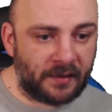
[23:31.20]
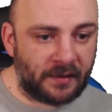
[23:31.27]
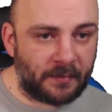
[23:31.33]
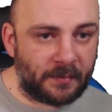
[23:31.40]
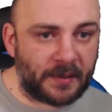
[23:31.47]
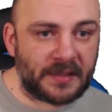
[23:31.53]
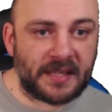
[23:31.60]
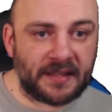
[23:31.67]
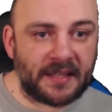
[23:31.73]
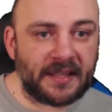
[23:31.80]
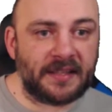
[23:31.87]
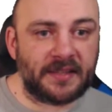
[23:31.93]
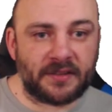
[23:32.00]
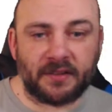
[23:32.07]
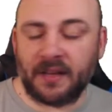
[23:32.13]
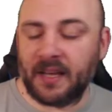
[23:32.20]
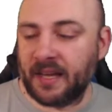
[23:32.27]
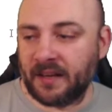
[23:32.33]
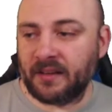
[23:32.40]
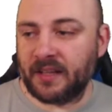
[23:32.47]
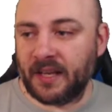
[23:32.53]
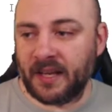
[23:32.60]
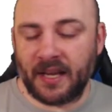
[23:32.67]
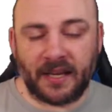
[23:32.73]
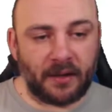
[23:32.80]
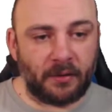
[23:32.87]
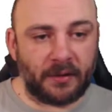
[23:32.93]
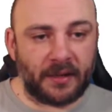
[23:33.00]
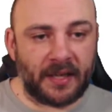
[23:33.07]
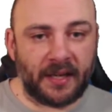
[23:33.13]
because I think this will handle it
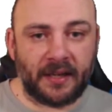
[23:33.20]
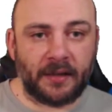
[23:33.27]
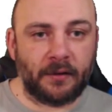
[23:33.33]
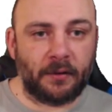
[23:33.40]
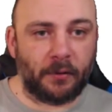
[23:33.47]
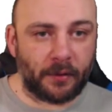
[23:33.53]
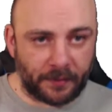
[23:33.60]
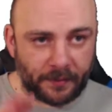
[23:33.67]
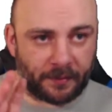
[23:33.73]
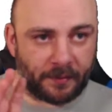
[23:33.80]
a-okay, or